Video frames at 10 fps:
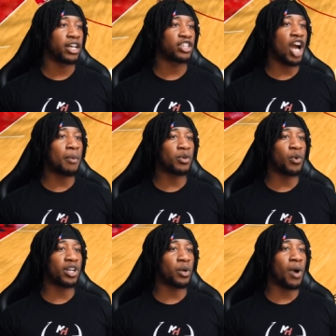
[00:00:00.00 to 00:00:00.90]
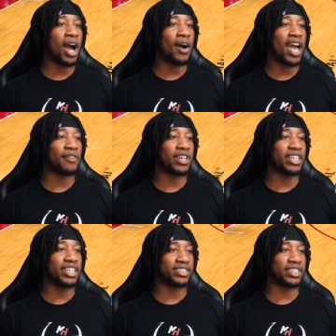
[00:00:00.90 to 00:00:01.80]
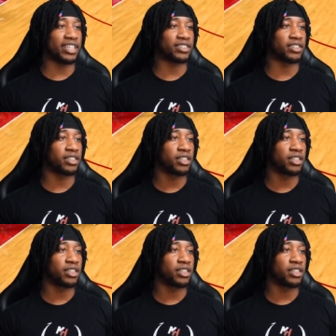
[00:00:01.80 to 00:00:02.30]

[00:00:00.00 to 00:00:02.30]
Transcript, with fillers: Y'all be wondering why I don't have any assist.